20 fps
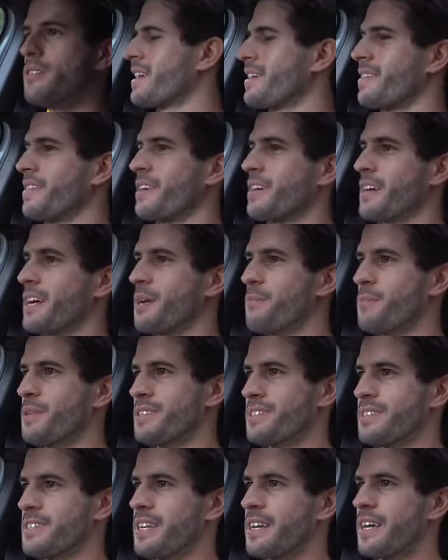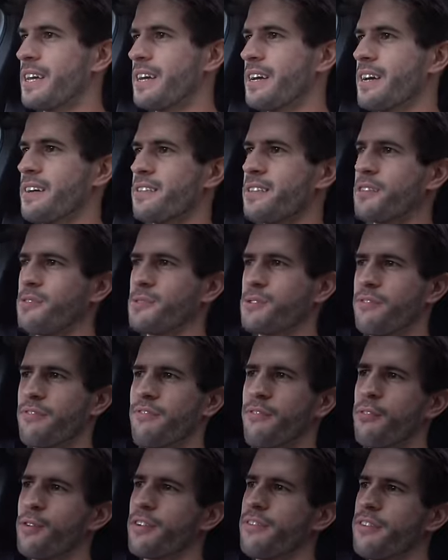And that happened today, I think it was
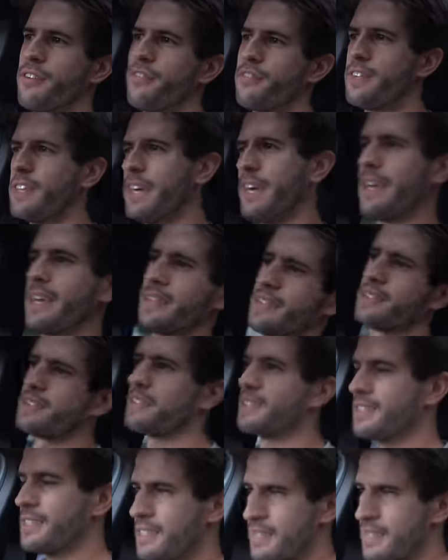4.58,